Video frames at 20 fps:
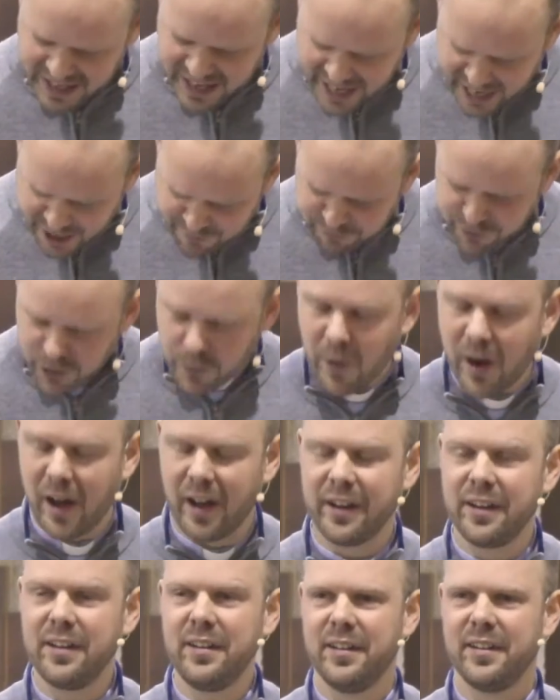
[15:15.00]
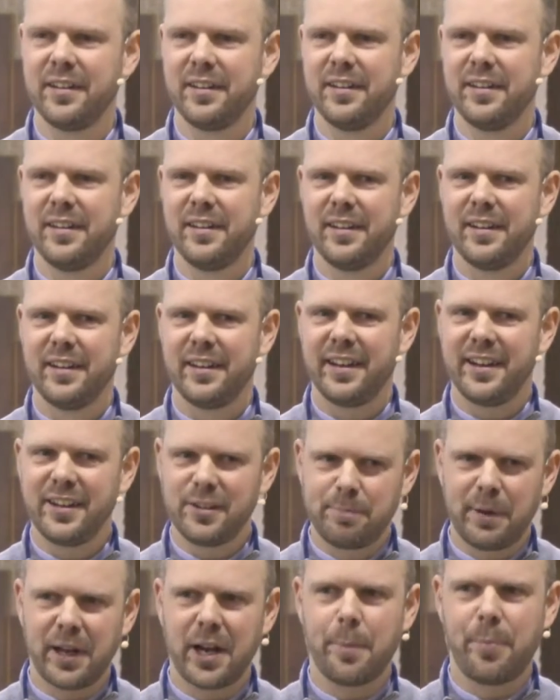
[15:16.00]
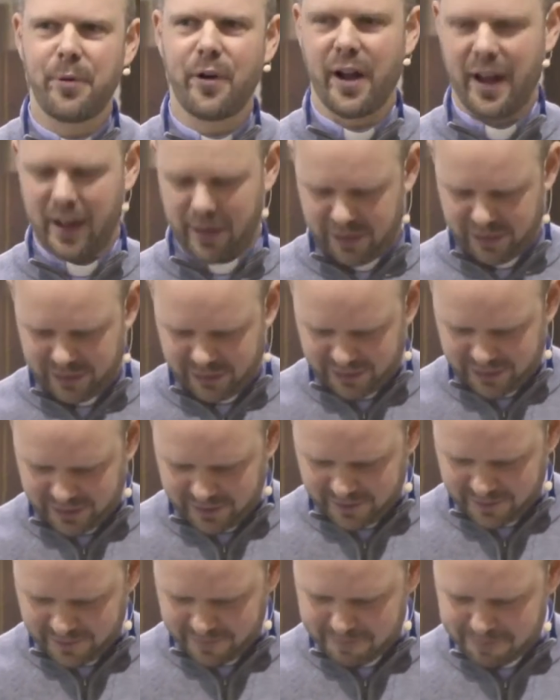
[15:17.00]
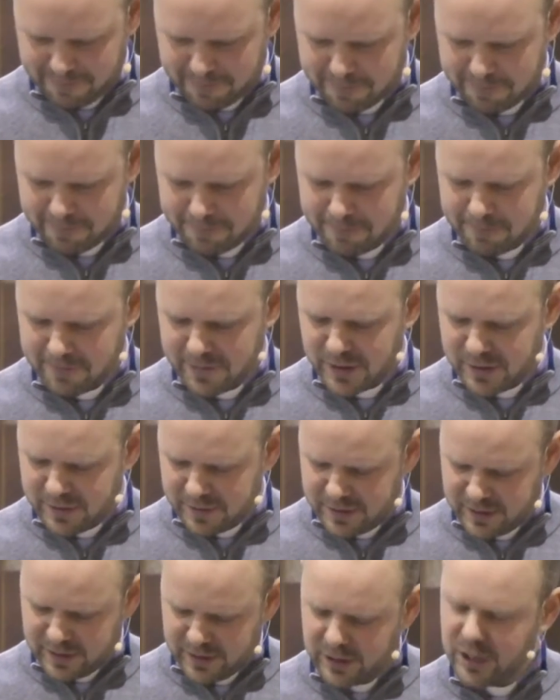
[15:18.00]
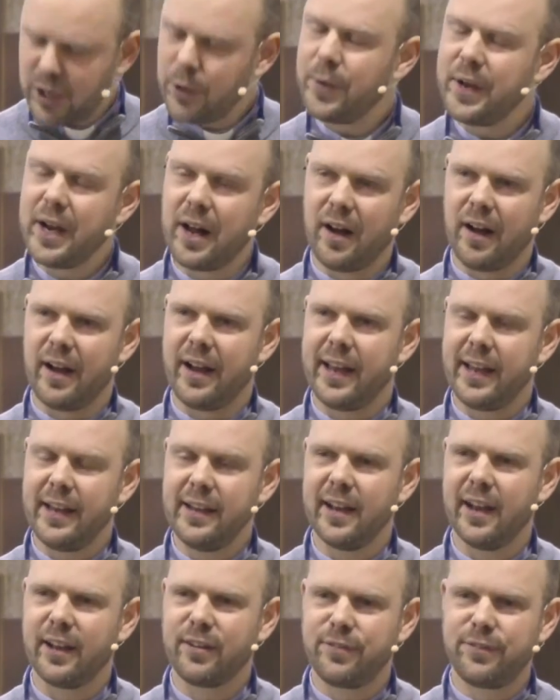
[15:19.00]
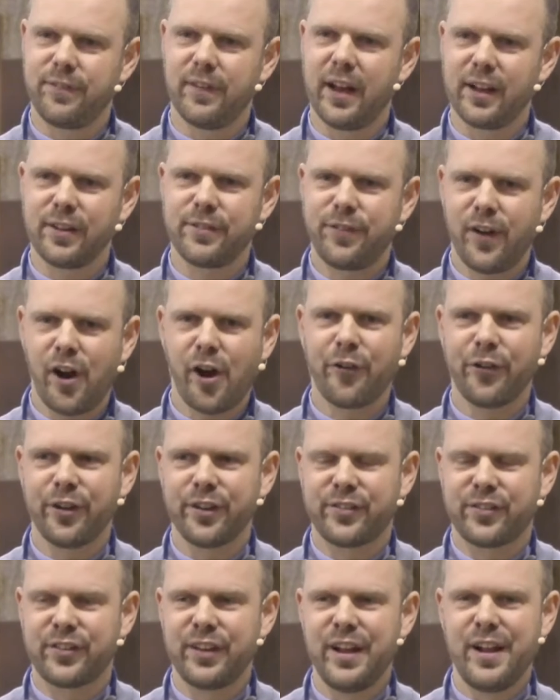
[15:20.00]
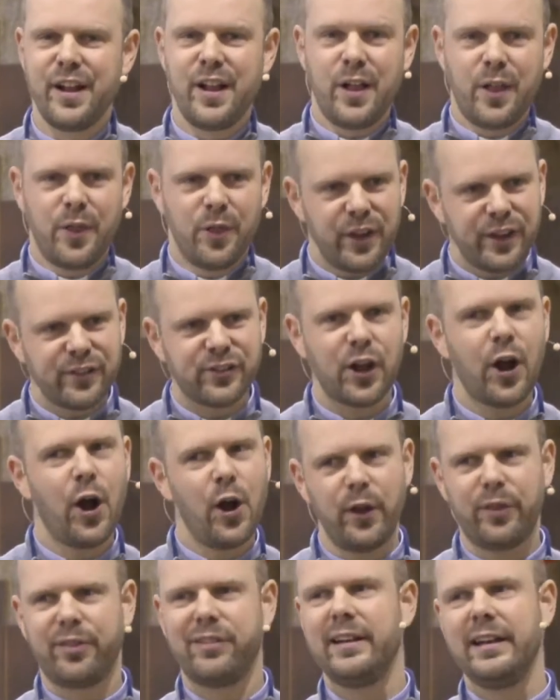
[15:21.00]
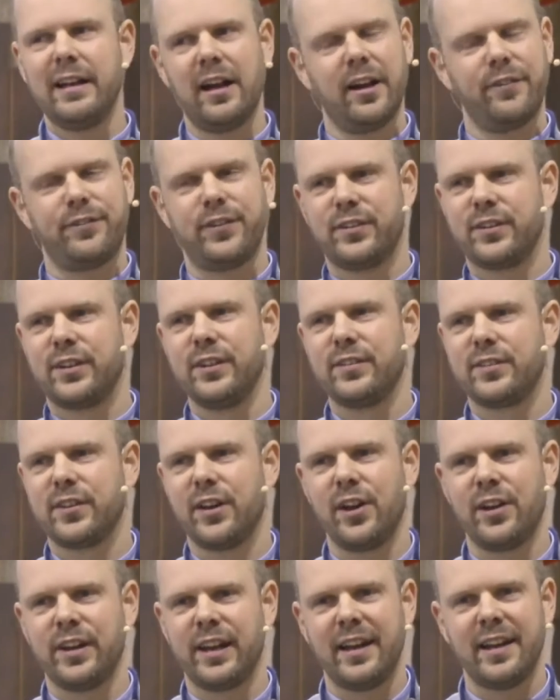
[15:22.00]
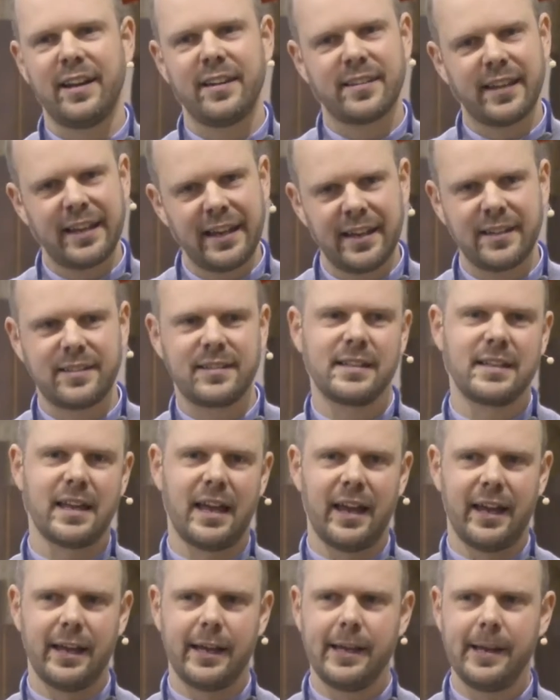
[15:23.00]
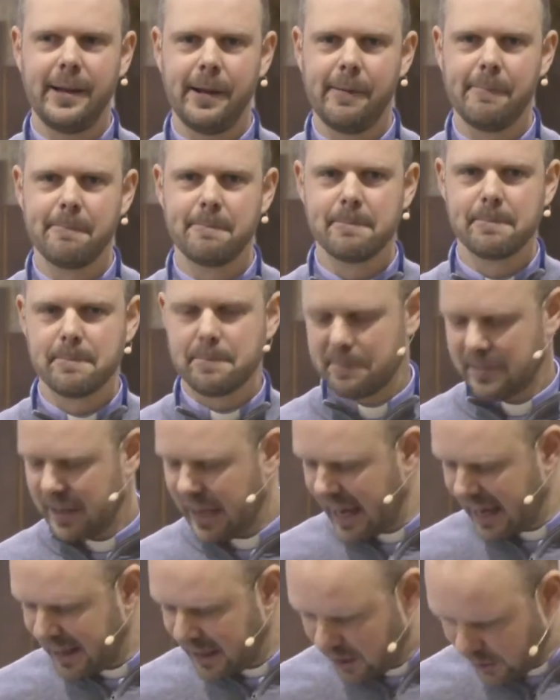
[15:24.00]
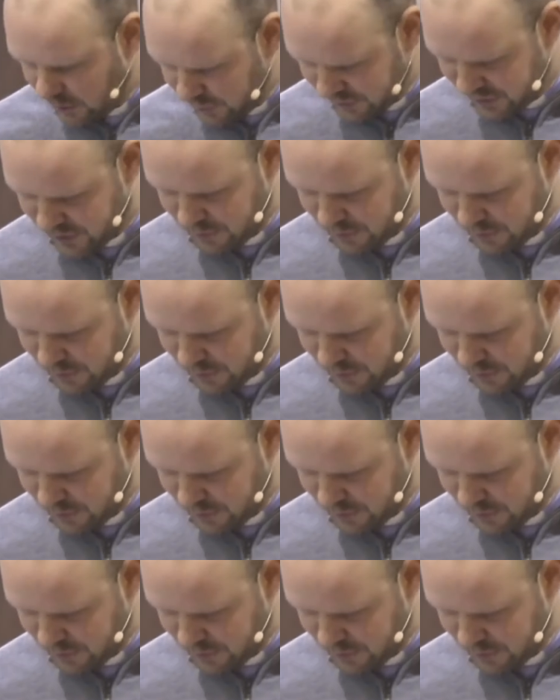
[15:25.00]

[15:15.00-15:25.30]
Everyone is but a breath. You and I, as, as far as this earthly life is concerned, it is here today and gone